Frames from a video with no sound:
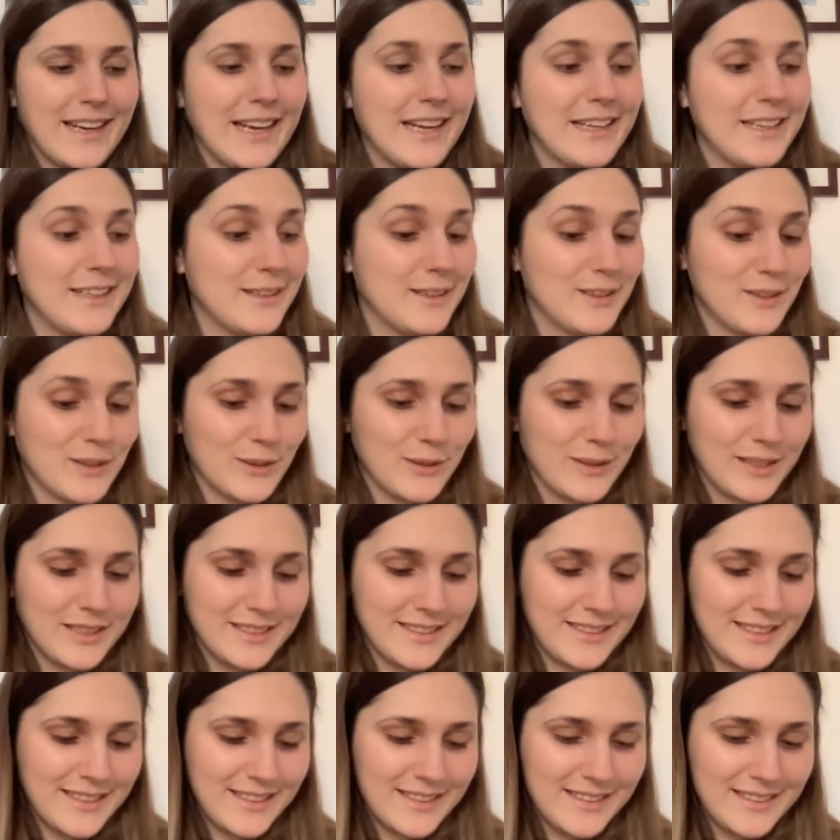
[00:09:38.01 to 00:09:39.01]
I didn't notice
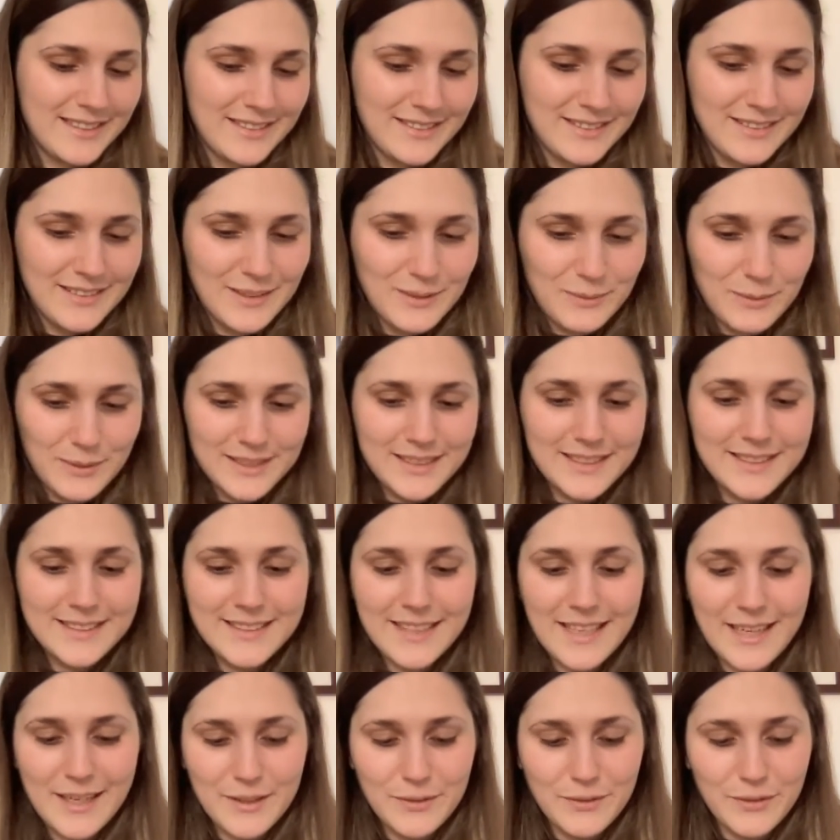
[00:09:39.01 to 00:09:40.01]
it. It was
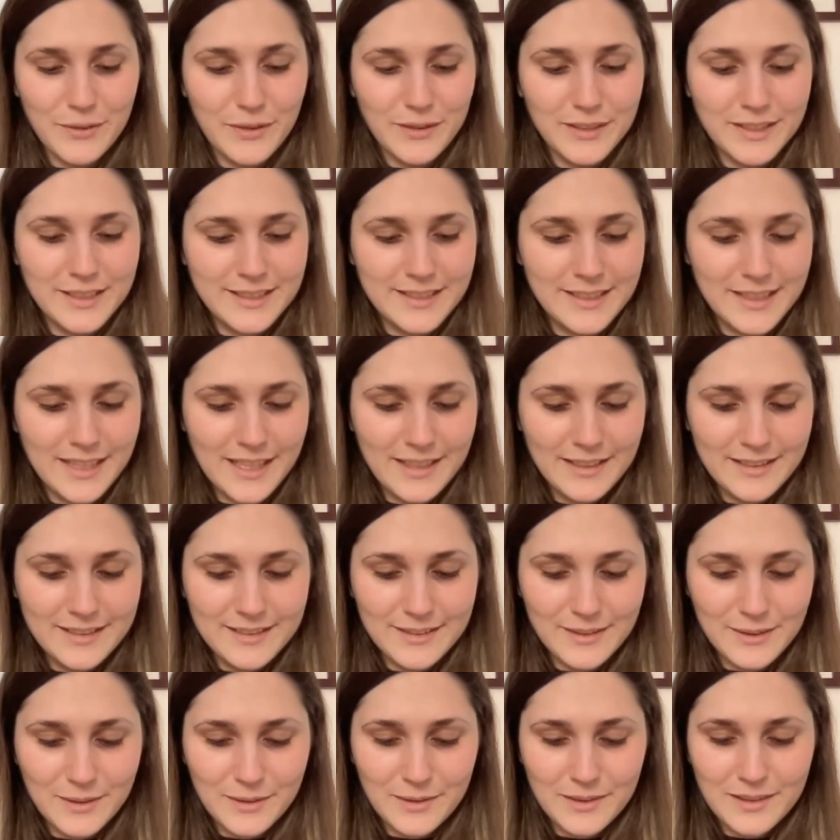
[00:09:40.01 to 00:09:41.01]
inside of all these things,
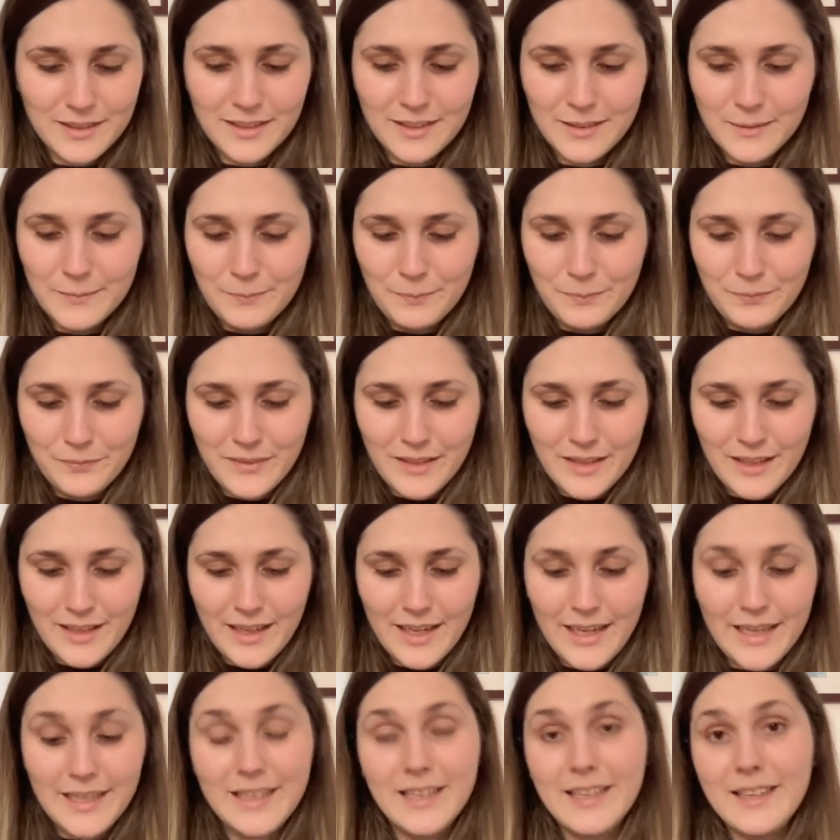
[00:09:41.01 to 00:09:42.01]
so
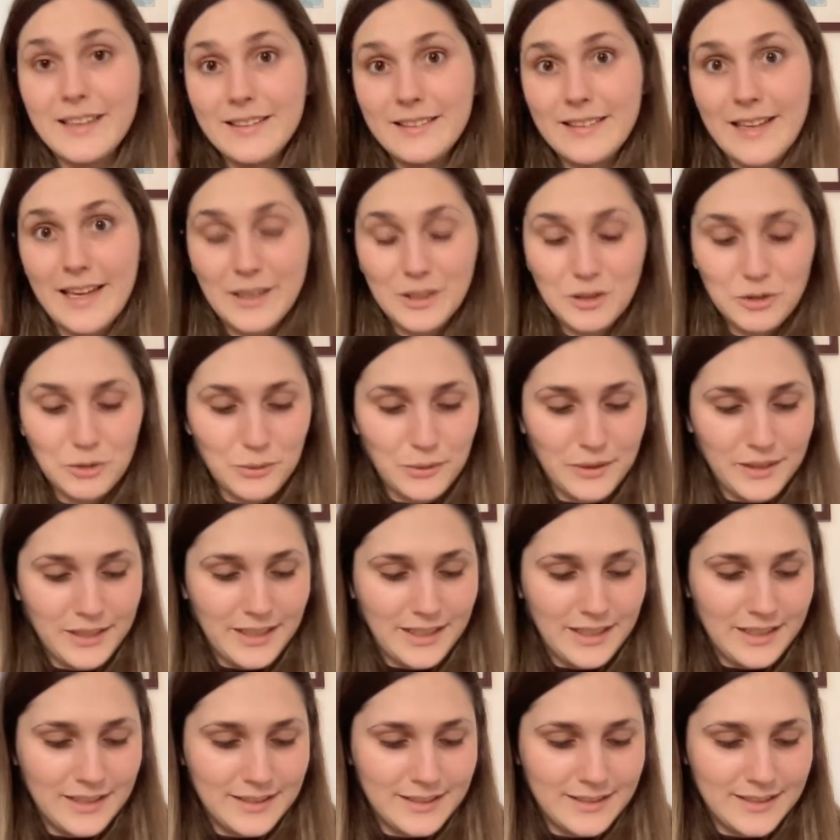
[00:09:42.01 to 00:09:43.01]
I didn't
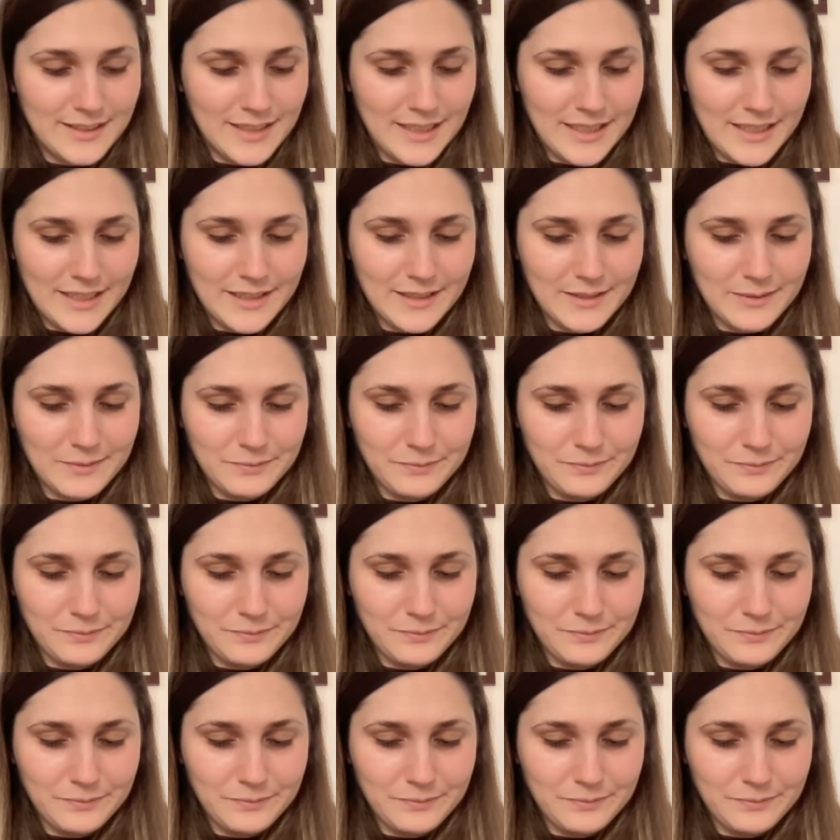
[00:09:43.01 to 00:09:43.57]
actually see it.